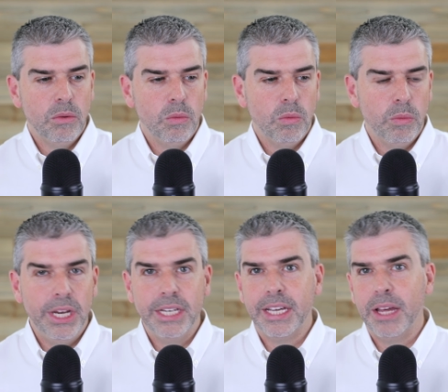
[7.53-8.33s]
we
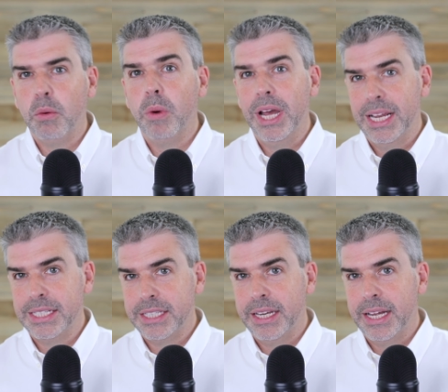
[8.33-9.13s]
need to get way
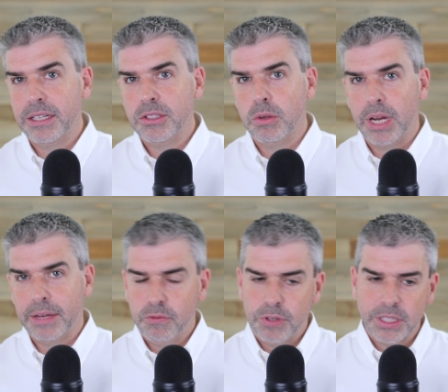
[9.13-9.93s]
less than that. So
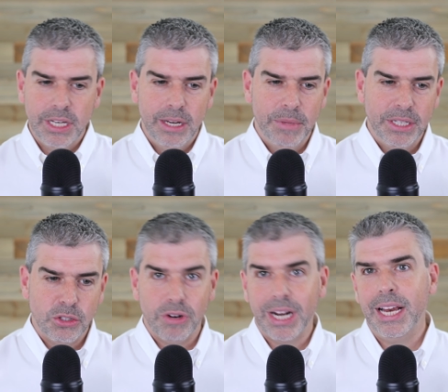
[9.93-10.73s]
like, firstly, let me
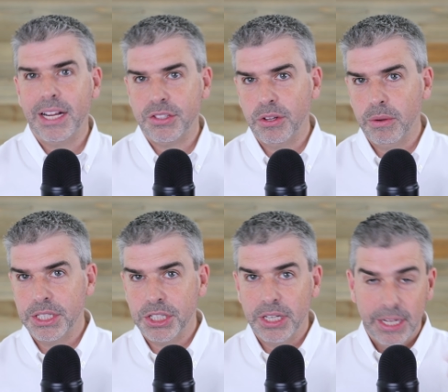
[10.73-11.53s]
directly answer the
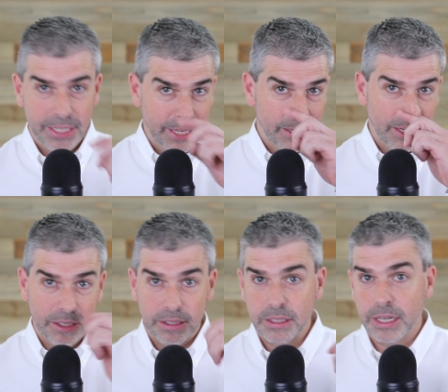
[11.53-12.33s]
question and then I'm
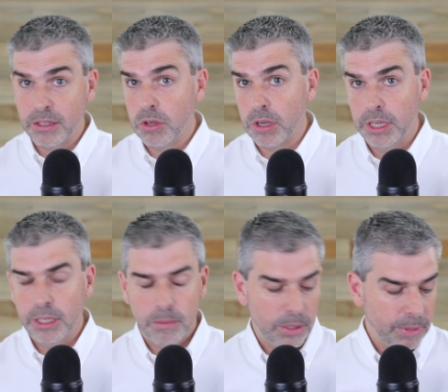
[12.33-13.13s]
going to kind of talk a
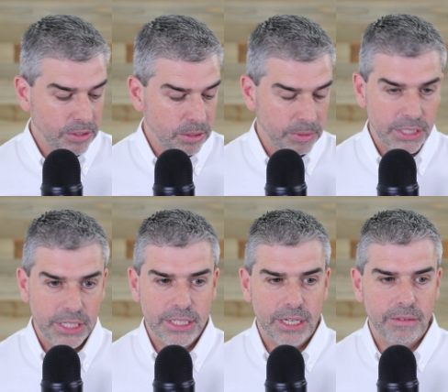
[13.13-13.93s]
little bit about some of the
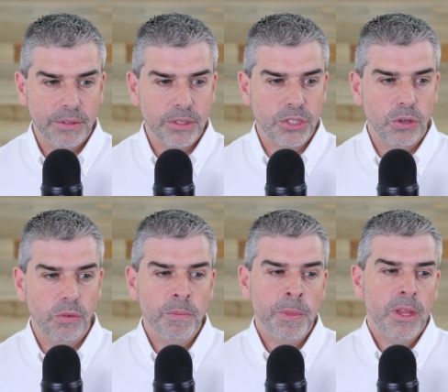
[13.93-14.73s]
detail around it. So
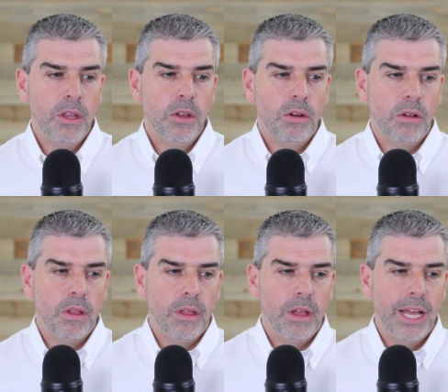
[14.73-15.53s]

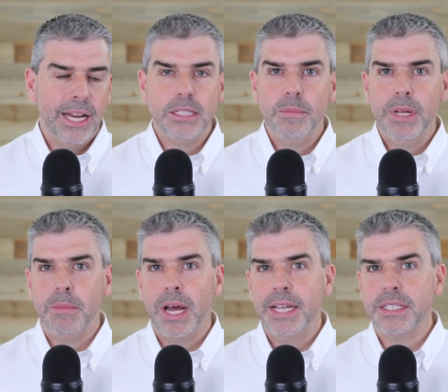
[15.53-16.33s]
I like to
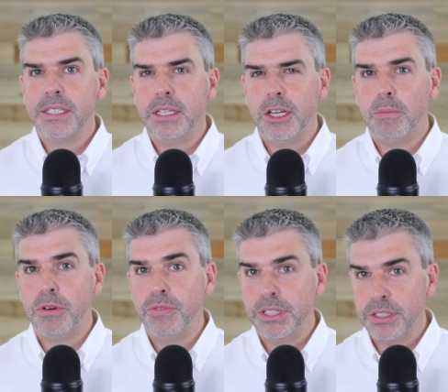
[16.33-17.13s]
minimize the number
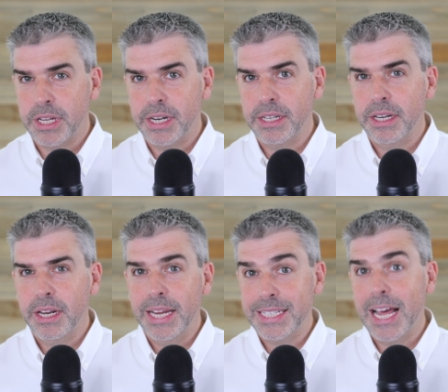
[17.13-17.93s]
of filters on
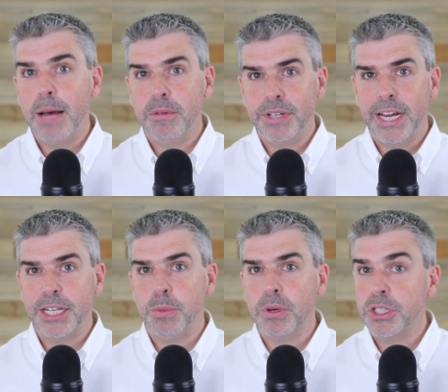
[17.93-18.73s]
a tab of a
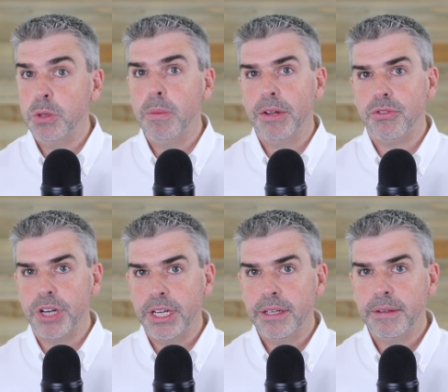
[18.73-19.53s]
dashboard to about three.